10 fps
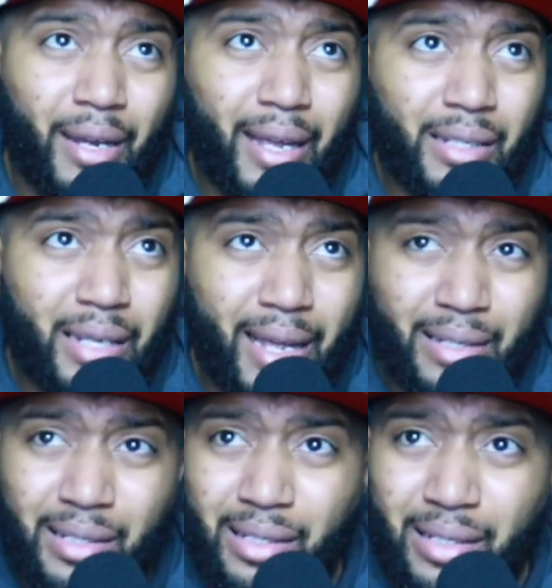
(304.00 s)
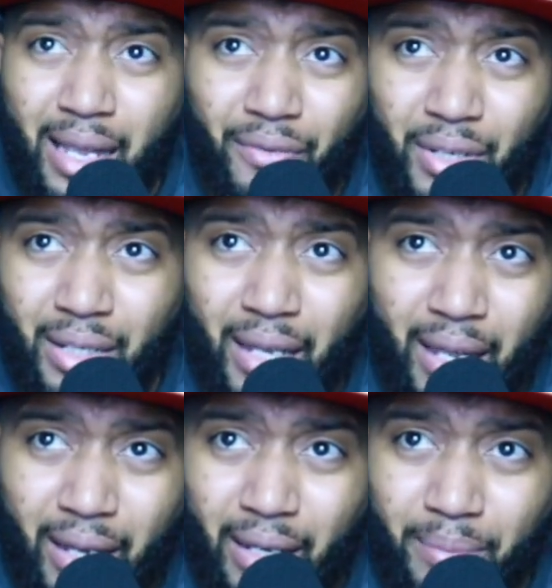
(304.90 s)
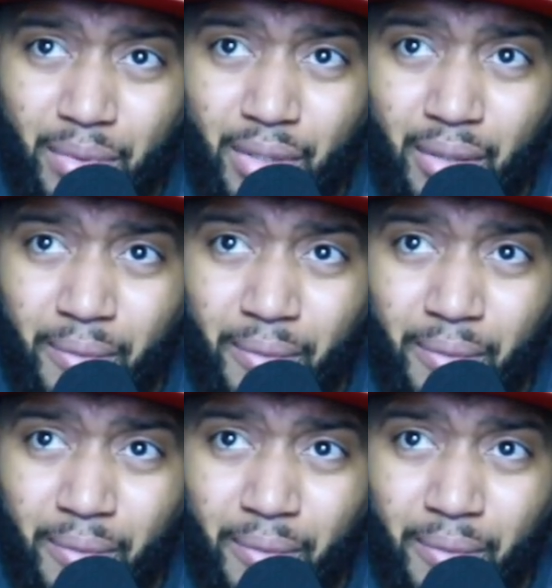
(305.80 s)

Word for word: has had seven games